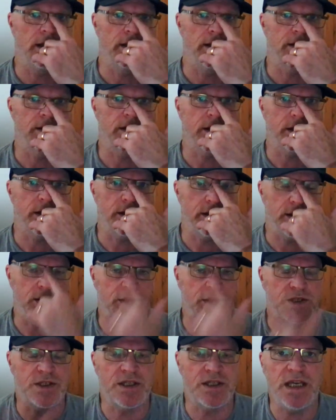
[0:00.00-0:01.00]
The
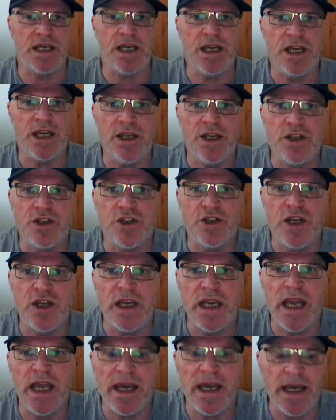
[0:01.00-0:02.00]

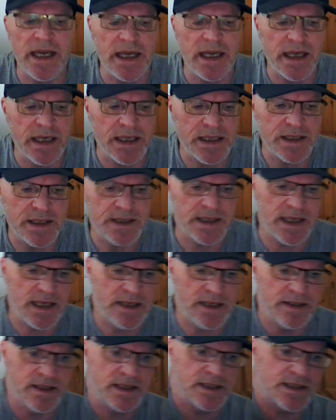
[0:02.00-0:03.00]
CGAs in this